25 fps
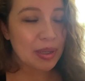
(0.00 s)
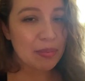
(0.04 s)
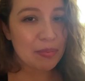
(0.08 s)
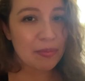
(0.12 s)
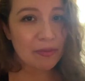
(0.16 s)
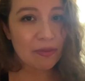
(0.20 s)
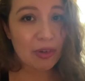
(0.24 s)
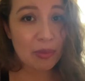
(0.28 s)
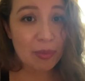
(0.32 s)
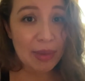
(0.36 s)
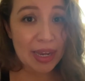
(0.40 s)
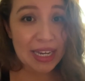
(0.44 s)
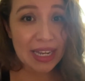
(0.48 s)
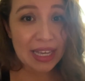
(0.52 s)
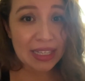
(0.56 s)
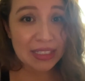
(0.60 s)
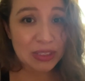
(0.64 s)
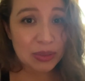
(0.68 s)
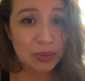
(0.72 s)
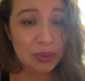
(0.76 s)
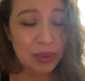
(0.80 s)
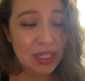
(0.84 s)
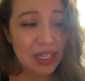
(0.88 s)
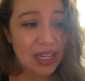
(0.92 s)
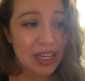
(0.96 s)
but for my
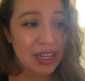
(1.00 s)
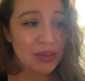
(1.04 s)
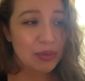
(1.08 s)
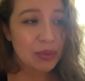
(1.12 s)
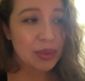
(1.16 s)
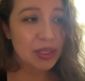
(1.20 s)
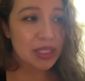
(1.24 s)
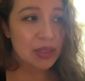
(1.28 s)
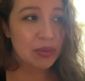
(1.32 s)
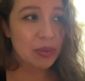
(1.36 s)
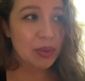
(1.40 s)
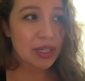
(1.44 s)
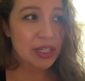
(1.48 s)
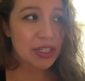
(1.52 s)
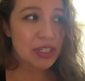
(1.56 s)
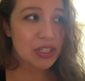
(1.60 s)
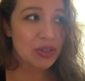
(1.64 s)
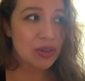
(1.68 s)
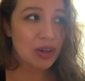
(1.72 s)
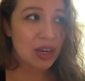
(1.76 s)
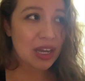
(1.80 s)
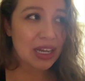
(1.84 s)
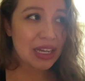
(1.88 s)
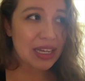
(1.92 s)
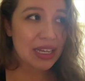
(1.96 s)
next one, I really wanna
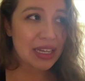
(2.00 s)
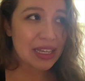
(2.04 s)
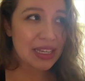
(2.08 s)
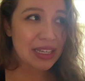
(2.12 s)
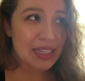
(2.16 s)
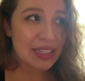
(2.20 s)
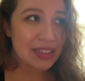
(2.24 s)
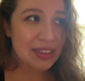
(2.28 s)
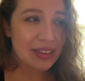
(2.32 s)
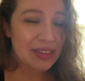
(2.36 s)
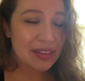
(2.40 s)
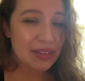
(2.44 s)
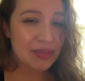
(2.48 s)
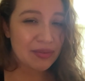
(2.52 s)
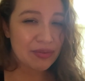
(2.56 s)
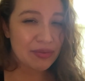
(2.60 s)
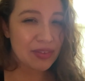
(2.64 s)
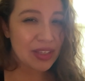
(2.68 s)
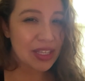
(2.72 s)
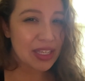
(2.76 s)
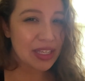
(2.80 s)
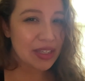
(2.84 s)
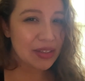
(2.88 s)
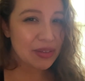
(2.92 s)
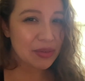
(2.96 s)
try the
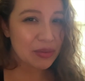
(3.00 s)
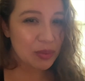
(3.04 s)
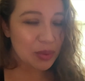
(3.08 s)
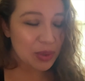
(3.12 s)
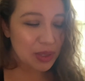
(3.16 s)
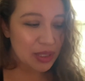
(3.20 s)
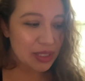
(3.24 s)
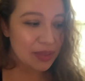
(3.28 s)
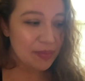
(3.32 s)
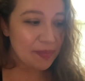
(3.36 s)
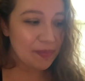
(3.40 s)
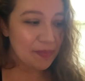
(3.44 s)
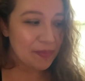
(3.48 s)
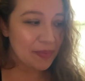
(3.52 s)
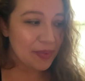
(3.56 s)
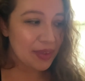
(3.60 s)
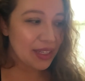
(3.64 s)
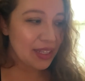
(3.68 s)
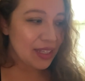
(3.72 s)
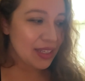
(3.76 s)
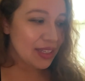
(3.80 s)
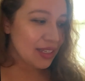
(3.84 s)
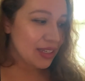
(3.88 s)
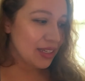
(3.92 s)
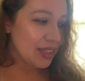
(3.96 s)
vegan one
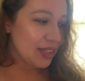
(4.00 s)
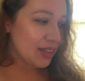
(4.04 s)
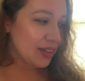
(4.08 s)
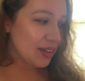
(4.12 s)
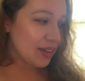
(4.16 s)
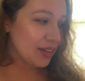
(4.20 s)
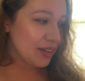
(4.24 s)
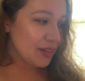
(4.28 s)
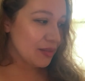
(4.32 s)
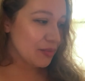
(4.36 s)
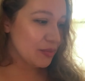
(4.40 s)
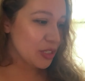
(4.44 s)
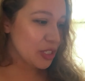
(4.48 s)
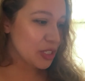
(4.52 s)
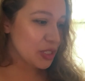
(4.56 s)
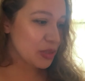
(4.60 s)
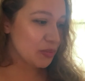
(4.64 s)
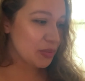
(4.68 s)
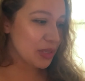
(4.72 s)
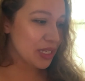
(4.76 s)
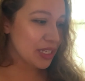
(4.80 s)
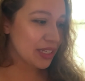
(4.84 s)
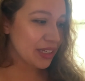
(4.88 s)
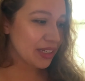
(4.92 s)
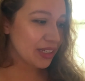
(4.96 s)
um,
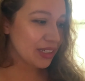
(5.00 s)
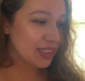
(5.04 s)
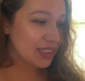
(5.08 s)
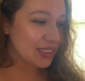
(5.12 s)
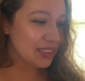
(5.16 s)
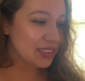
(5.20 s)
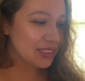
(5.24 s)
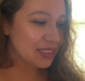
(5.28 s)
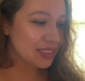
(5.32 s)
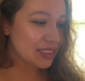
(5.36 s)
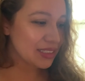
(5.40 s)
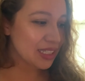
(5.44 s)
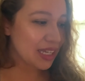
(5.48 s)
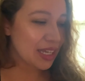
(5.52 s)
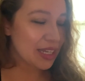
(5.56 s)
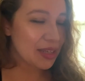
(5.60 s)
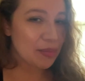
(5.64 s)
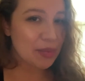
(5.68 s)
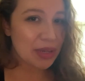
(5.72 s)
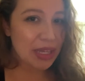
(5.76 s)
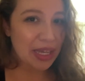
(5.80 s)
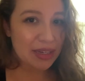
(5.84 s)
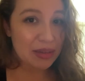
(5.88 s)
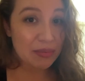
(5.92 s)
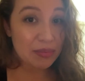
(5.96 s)
just because
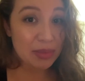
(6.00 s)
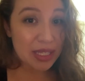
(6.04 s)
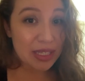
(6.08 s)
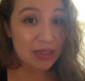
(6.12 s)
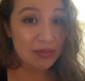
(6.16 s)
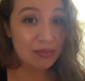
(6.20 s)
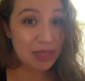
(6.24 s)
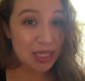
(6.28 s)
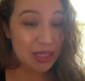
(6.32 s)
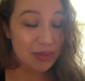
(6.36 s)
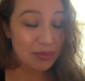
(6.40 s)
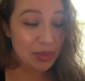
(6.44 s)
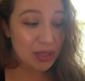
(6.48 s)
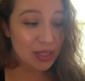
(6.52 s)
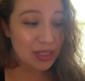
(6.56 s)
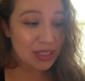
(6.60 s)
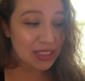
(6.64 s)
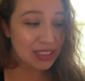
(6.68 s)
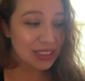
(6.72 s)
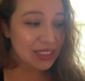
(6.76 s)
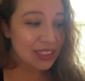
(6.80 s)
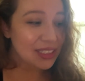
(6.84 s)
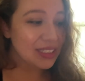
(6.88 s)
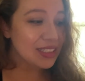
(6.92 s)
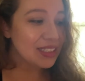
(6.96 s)
I'm not a big meat
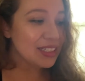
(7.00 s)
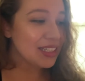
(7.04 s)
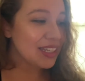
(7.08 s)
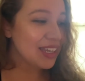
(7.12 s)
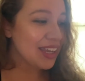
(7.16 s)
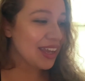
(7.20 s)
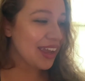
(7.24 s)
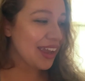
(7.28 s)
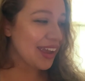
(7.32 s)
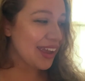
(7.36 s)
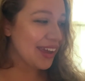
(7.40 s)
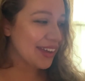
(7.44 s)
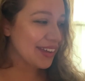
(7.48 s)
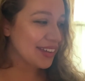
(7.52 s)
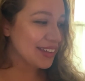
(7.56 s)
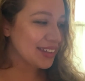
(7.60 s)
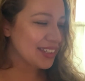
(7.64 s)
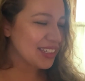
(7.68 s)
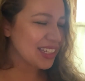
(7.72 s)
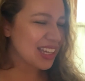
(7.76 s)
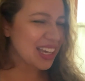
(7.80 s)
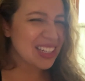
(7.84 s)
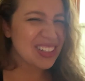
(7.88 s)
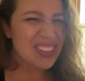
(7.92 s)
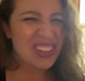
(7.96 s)
person
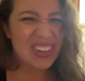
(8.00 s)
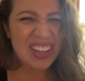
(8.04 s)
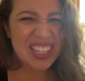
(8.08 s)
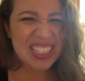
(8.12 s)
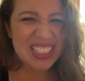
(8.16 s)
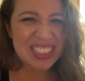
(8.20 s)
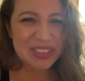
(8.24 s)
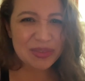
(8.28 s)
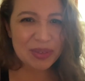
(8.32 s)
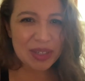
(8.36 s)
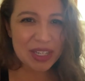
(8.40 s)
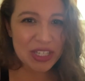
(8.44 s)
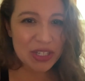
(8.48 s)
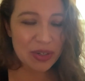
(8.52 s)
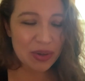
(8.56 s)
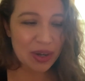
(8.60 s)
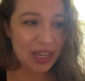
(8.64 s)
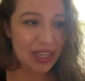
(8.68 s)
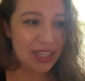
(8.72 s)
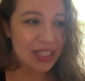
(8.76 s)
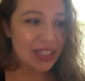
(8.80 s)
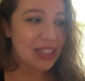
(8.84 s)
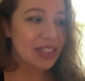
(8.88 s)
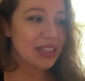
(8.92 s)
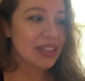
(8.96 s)
and I don't know, I just want to
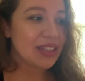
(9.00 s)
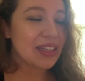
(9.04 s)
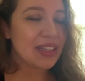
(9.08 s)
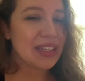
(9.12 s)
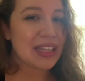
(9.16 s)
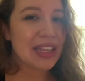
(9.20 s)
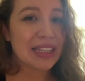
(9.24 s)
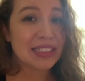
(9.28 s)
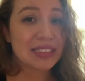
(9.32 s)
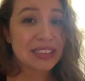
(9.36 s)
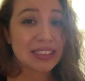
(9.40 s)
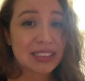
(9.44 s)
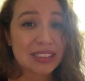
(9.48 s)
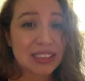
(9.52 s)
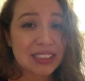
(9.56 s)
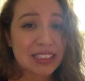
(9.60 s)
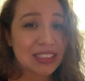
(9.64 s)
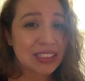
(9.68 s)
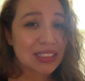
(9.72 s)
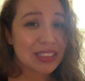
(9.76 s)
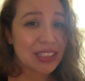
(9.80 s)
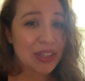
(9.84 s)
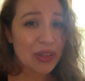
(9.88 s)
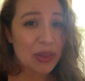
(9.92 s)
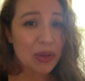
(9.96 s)
try it. And then that's
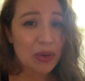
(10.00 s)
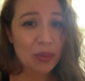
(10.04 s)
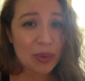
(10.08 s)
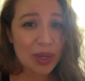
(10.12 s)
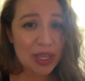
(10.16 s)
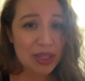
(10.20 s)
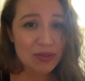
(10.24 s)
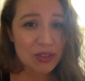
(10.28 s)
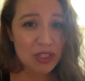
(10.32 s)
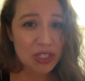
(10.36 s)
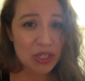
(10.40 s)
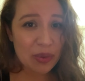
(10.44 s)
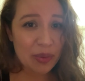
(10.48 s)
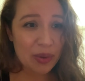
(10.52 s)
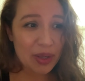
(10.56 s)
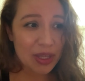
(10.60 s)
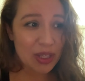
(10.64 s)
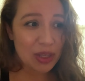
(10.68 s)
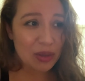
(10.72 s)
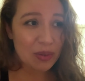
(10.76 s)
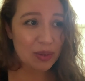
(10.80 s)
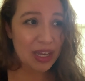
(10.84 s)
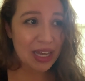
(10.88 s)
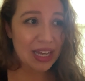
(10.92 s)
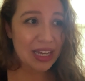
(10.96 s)
just another way of showing
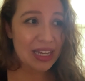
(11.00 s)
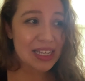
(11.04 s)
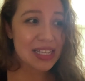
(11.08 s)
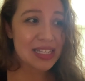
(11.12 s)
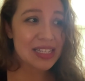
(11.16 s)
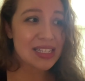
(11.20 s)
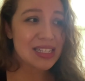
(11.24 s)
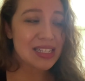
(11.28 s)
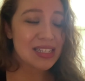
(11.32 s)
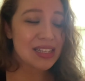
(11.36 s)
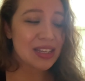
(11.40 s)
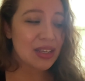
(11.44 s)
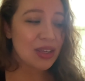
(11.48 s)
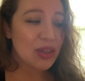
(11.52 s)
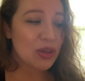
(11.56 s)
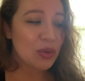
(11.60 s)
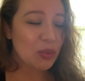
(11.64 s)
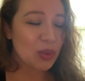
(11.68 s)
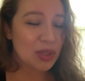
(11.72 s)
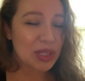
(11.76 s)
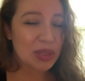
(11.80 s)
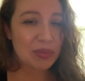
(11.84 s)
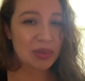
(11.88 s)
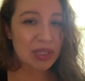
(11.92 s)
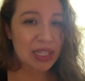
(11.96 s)
you guys
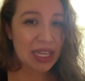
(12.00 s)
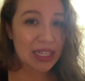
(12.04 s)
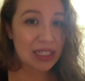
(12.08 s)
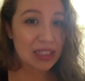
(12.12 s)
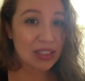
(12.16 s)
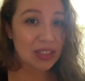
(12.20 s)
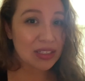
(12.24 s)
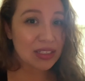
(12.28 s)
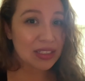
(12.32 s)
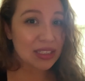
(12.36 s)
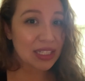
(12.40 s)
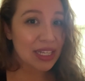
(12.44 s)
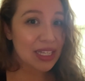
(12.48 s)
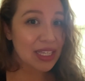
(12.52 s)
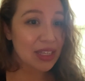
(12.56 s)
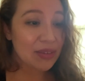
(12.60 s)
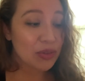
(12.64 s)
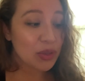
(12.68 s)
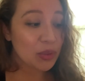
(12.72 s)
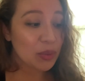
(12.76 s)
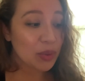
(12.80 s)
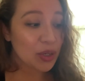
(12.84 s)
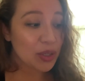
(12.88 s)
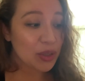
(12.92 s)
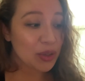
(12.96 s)
what the plan looks like
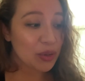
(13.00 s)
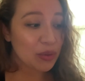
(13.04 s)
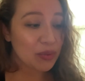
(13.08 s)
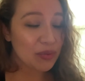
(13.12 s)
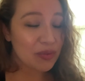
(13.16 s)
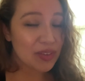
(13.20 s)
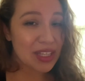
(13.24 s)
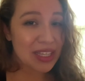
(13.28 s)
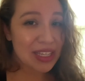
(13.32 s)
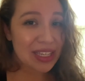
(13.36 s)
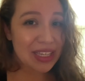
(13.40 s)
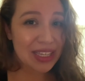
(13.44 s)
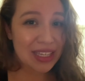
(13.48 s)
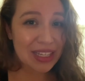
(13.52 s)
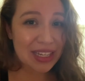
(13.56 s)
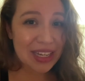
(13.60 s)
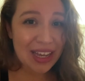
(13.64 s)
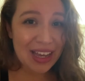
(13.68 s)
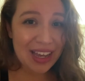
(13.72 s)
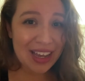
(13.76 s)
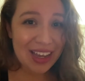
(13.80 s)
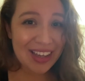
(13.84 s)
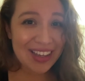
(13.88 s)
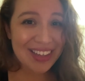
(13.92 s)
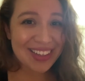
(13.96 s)
if you want to go vegan
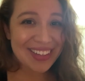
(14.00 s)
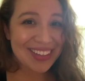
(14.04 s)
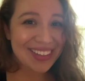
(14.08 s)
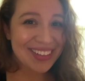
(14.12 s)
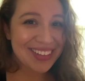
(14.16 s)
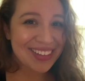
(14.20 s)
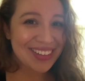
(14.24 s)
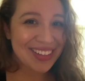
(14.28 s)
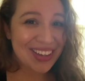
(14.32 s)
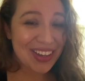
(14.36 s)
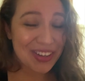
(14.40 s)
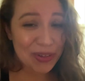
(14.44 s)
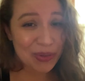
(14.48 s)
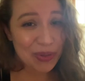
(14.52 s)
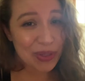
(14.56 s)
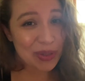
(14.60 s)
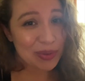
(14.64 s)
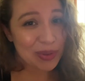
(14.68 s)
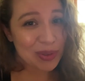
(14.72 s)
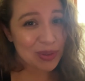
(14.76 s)
on Hungry